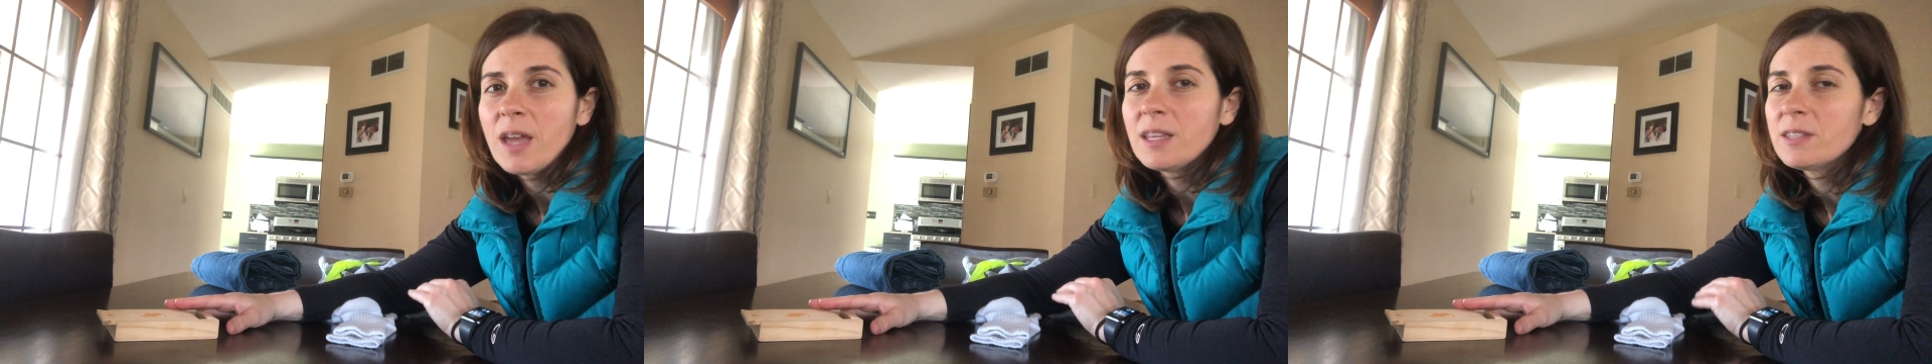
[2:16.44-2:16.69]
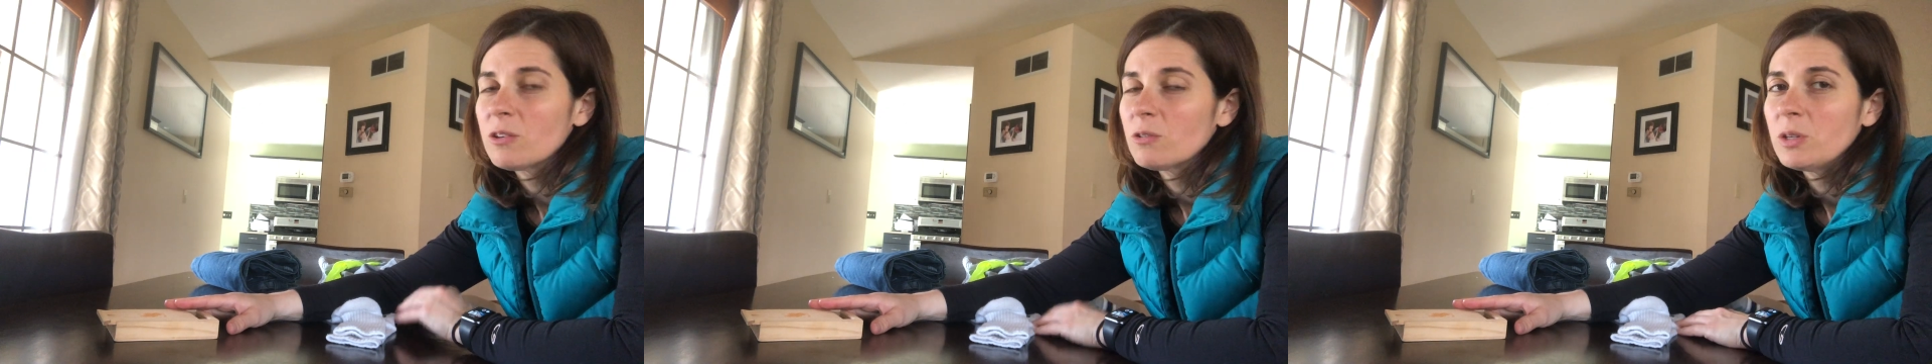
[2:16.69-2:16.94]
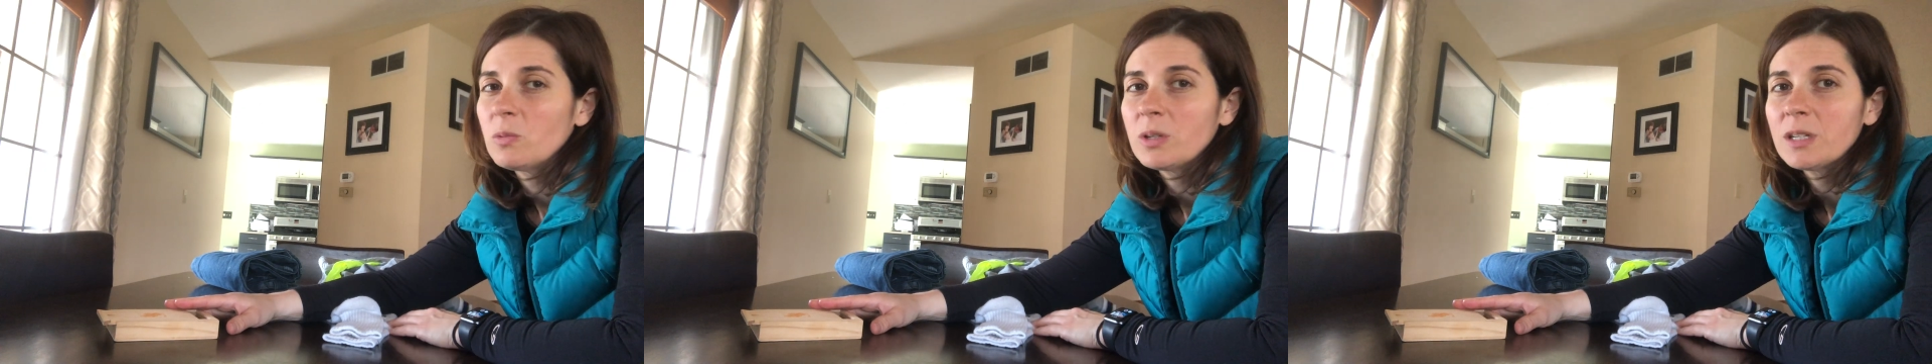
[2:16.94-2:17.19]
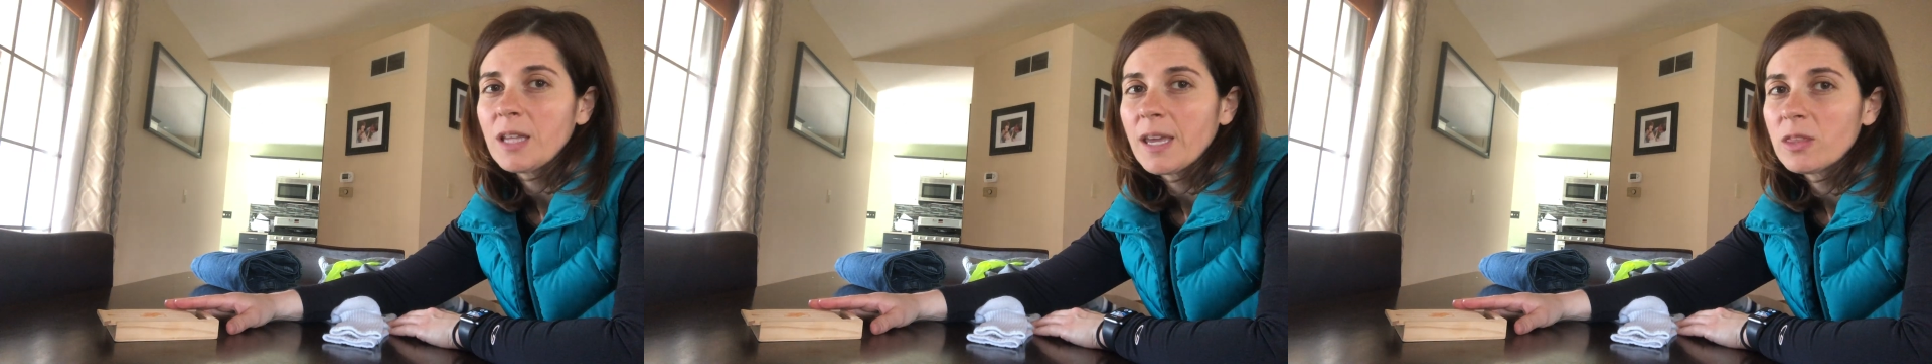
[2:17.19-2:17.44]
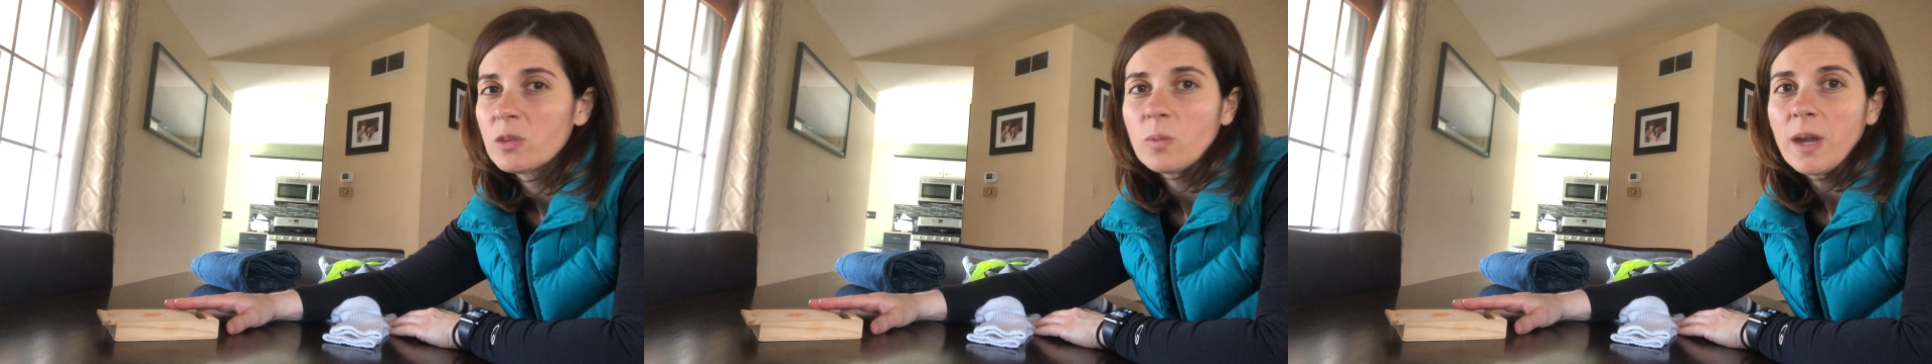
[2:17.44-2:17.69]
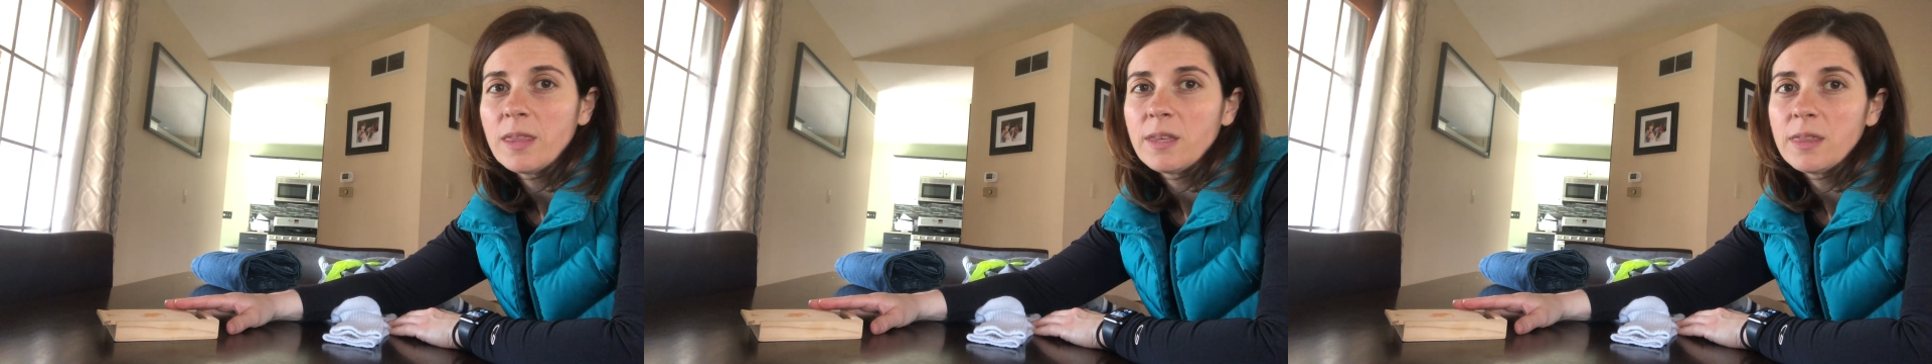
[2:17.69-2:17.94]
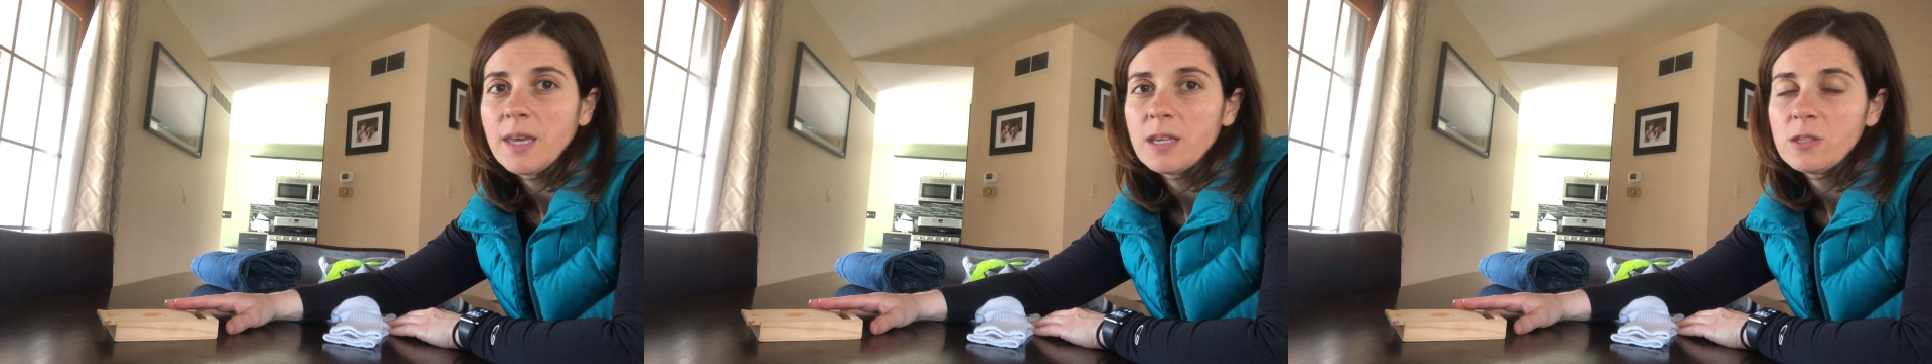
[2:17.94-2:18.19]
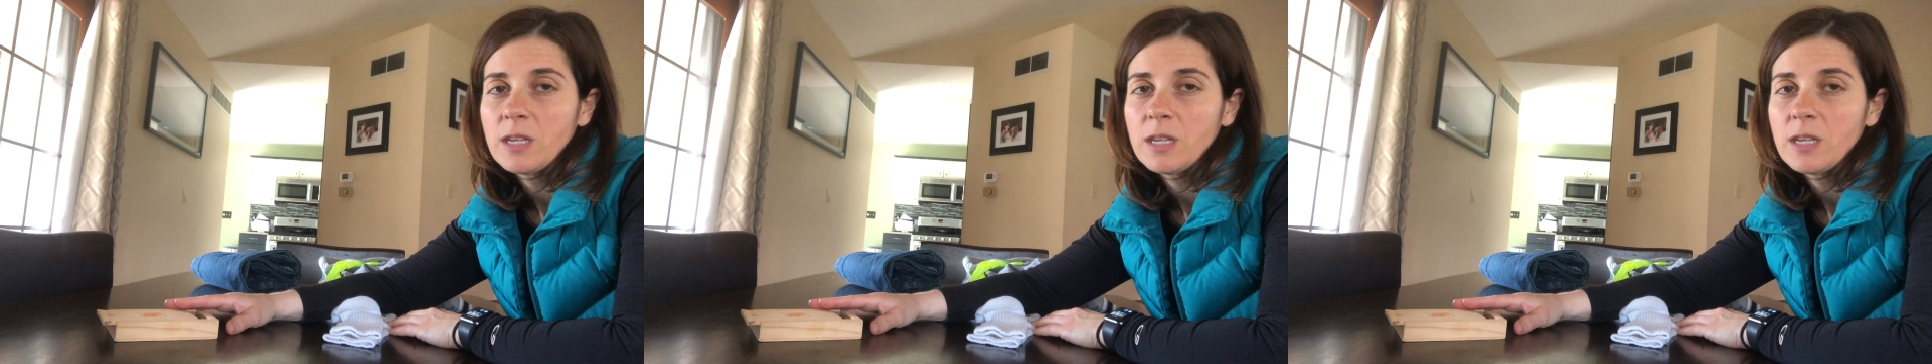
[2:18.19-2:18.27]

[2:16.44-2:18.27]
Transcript: and he certainly wouldn't like the way that that